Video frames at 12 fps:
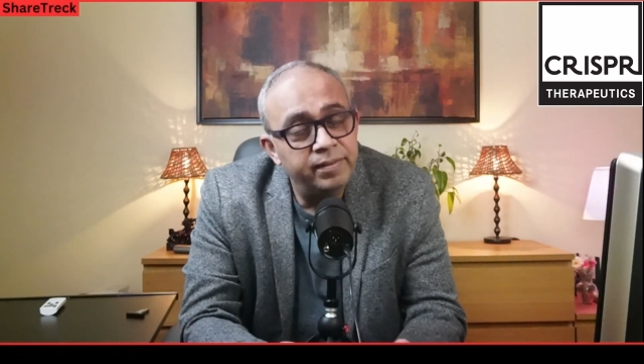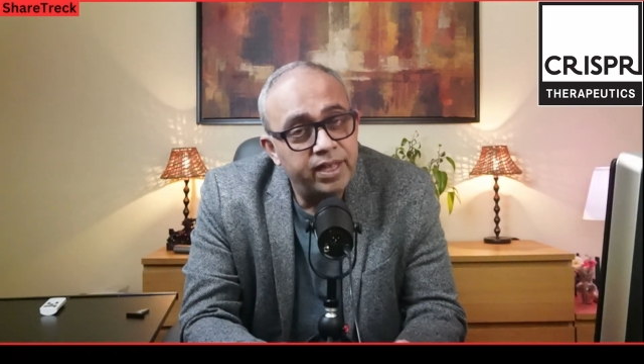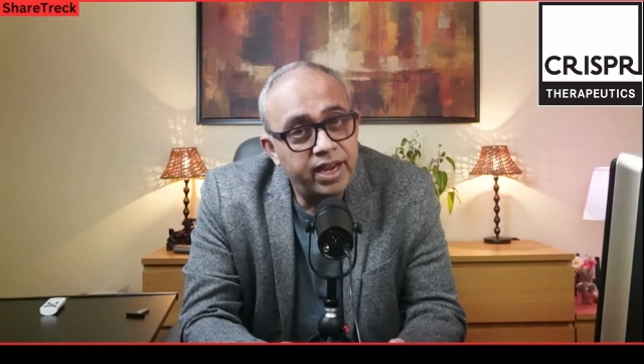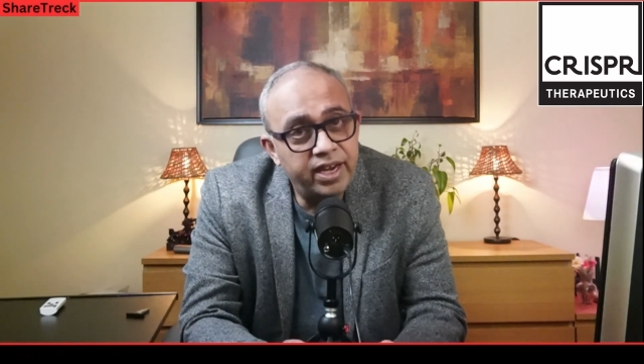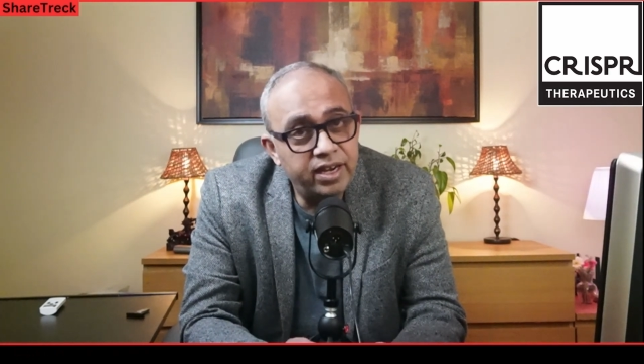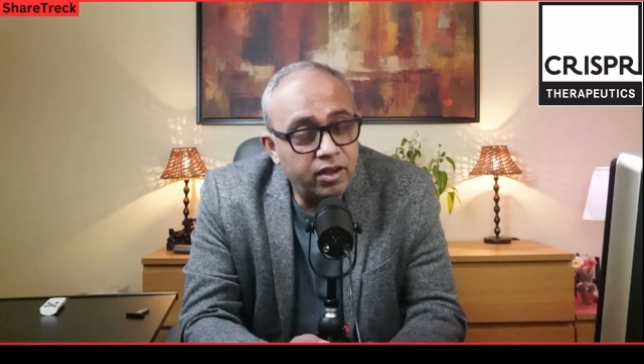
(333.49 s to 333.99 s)

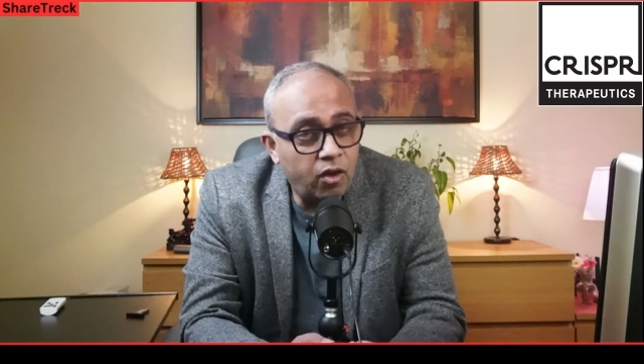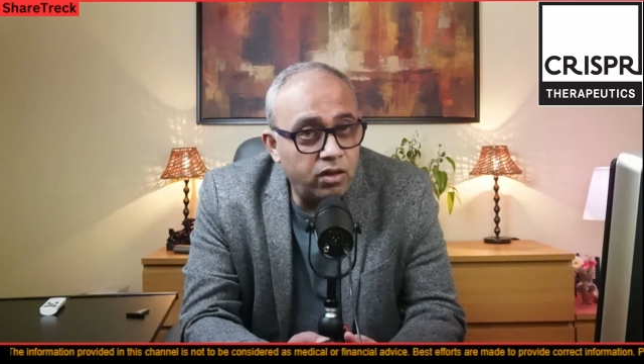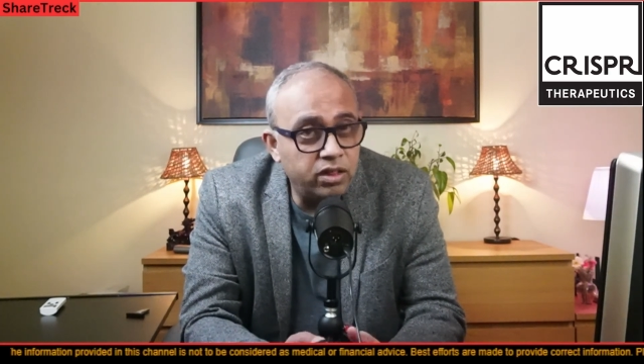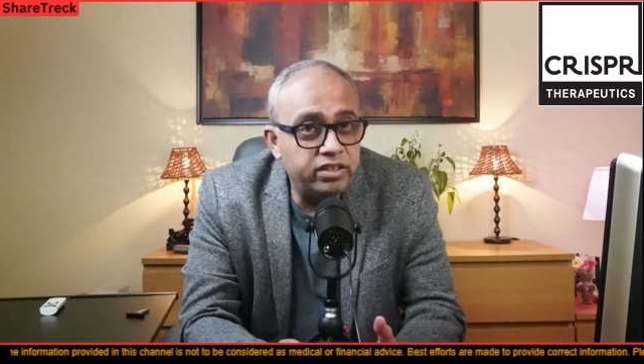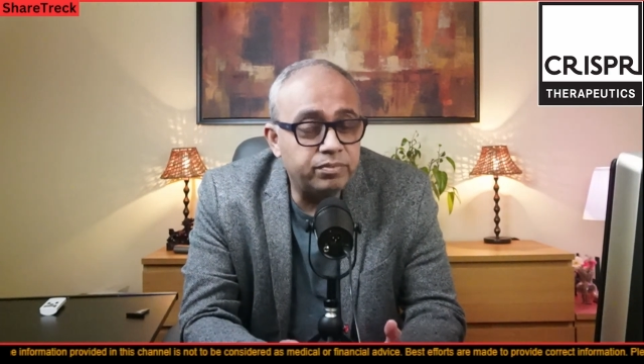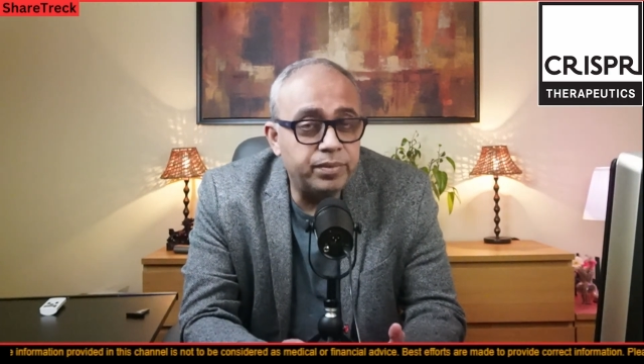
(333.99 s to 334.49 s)
And all
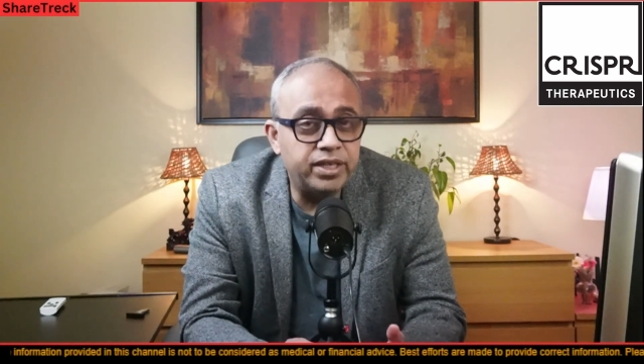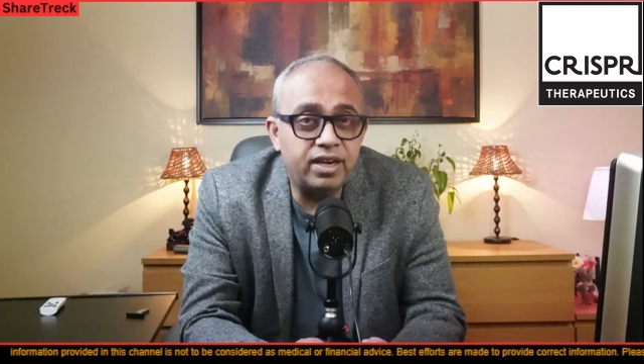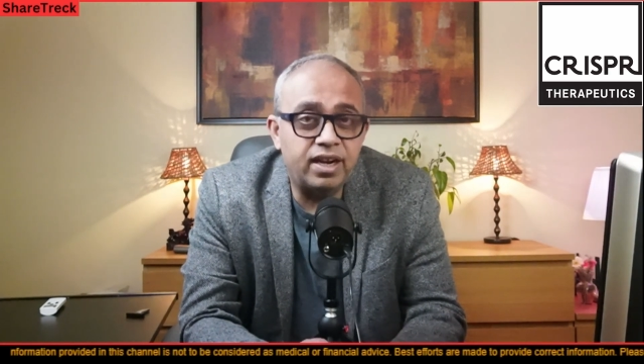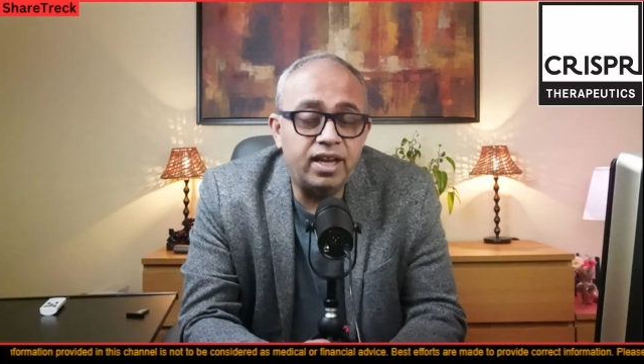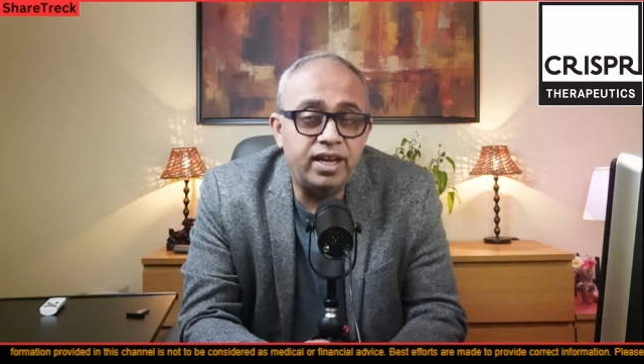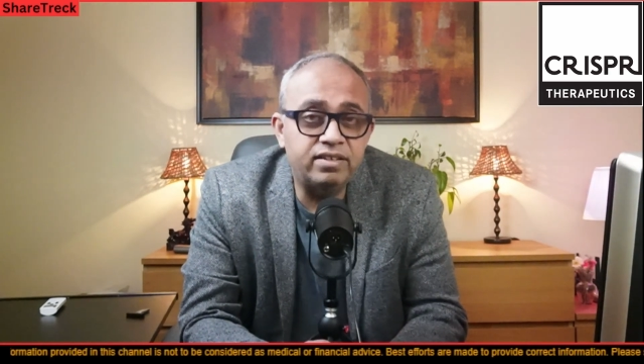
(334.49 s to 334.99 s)
these major
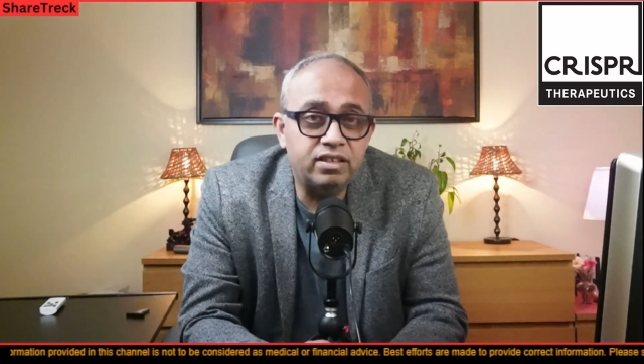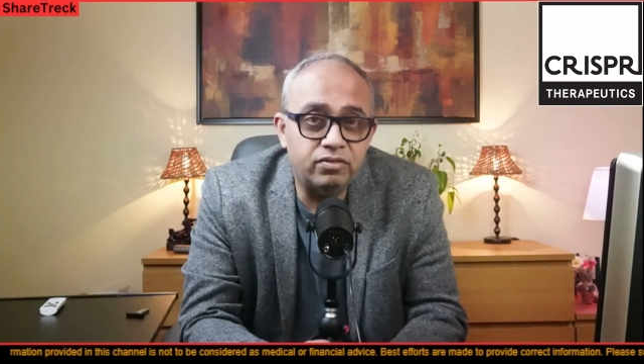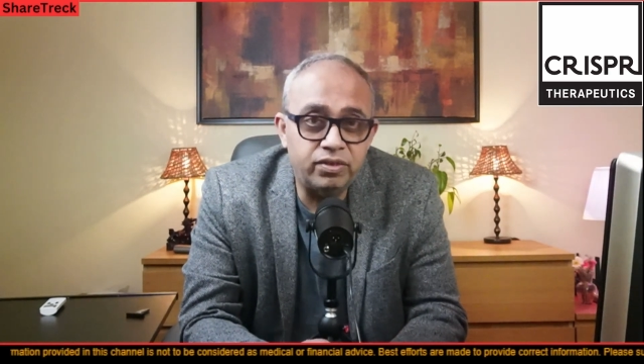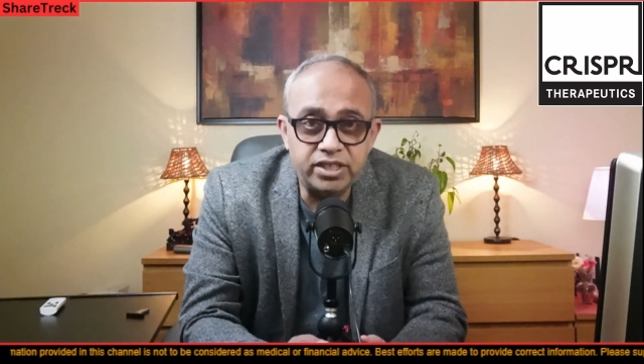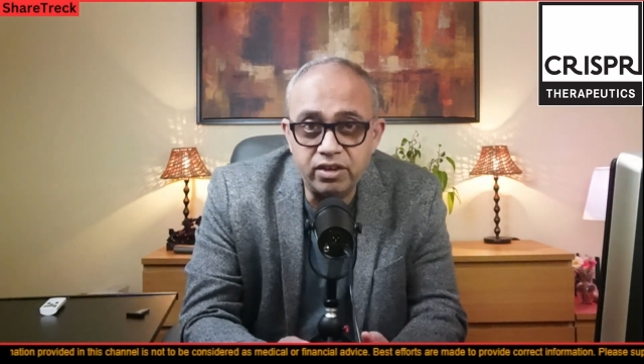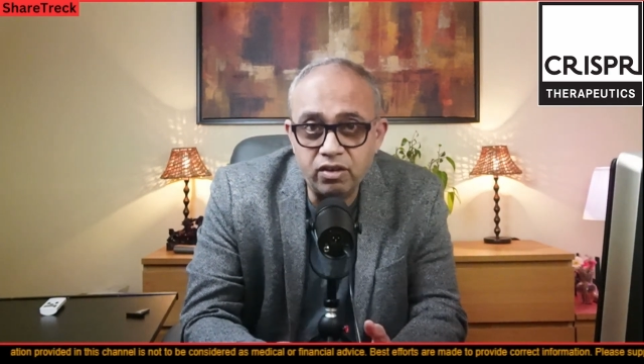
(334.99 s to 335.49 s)
alliances,
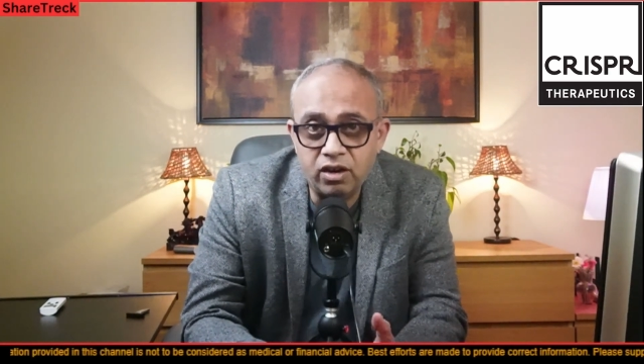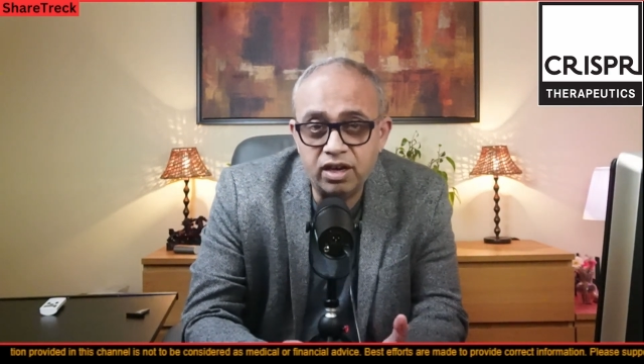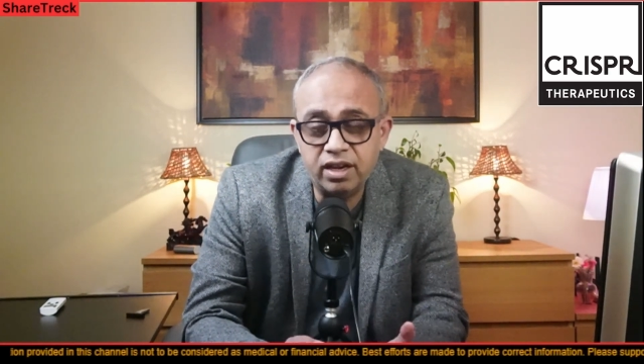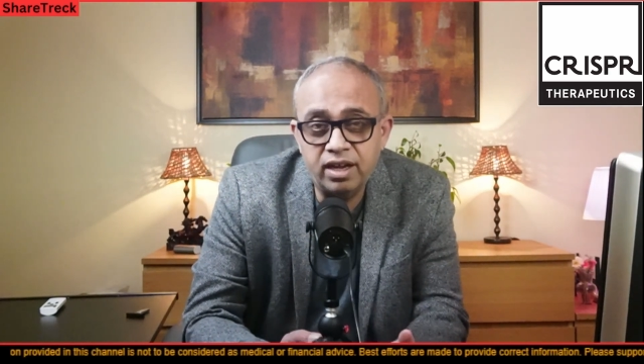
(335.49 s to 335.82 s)
which have got